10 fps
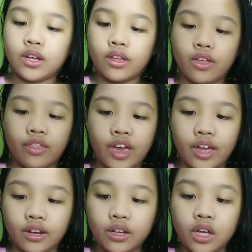And
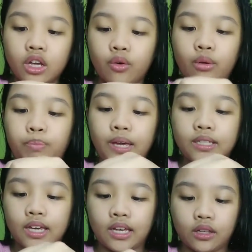then repeat
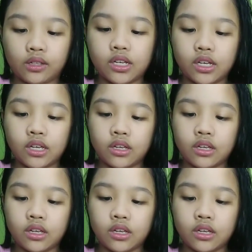it.